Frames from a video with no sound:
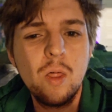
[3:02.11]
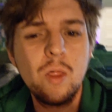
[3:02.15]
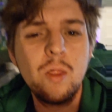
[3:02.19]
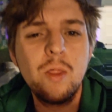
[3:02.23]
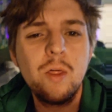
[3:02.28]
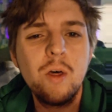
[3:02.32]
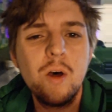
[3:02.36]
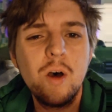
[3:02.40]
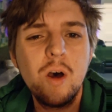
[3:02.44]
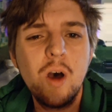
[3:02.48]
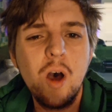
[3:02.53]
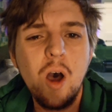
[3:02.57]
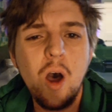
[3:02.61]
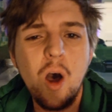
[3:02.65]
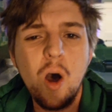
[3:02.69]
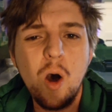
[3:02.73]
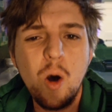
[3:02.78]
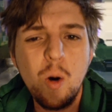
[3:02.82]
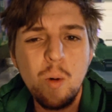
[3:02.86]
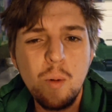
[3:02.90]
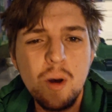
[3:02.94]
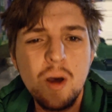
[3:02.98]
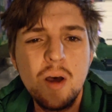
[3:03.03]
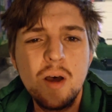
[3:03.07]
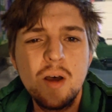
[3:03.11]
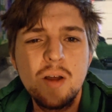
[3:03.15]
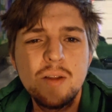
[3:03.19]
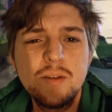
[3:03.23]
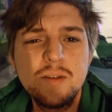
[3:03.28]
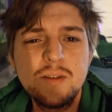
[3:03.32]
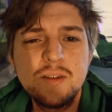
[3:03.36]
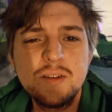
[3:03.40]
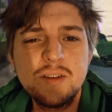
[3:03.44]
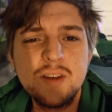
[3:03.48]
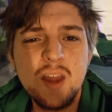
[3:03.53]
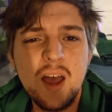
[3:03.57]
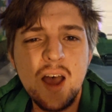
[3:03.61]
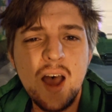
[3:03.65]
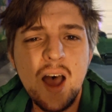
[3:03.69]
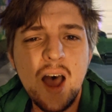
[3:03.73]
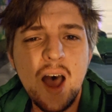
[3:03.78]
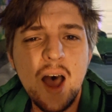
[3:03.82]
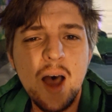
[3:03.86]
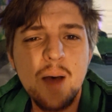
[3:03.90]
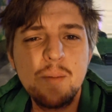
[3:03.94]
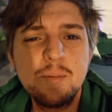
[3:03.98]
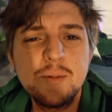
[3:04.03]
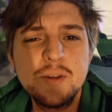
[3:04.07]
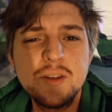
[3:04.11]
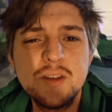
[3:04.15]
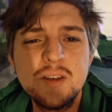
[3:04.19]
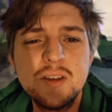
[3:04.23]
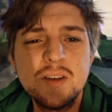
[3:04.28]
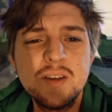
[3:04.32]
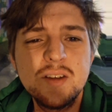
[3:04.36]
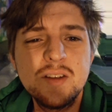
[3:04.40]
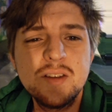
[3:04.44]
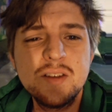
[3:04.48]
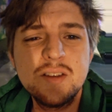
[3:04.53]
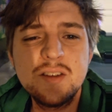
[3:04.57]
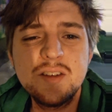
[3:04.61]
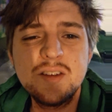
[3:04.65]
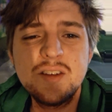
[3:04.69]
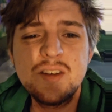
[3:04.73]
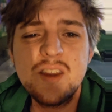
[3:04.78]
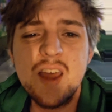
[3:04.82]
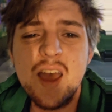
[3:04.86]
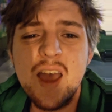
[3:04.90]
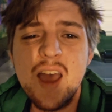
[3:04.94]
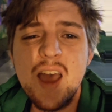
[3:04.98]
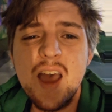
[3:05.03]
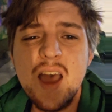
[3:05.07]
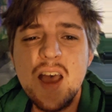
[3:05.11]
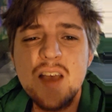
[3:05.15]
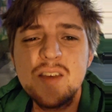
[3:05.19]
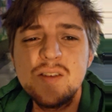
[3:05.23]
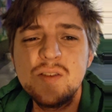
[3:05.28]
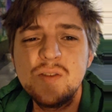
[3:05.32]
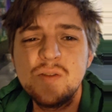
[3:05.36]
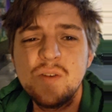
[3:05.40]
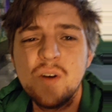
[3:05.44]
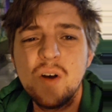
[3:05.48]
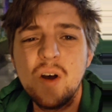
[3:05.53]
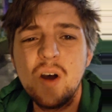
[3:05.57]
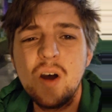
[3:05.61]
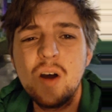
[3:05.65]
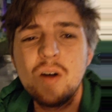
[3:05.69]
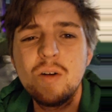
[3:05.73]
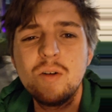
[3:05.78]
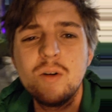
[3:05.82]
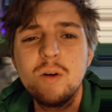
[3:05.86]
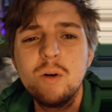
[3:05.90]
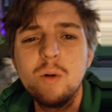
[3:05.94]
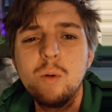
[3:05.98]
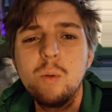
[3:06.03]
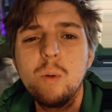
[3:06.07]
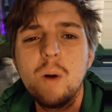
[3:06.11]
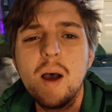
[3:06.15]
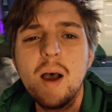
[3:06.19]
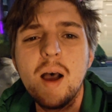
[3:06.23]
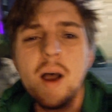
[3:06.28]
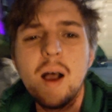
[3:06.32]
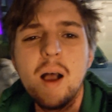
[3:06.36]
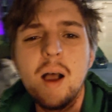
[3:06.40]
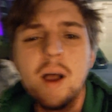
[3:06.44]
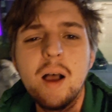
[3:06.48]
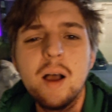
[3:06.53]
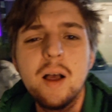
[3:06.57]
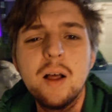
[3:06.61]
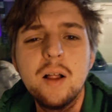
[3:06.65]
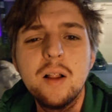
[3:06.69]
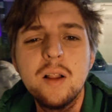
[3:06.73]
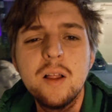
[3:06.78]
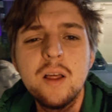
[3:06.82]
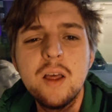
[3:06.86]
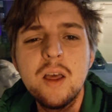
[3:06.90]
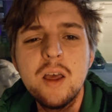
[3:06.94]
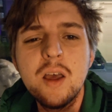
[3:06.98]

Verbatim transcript: the whole world stops and stares for a while.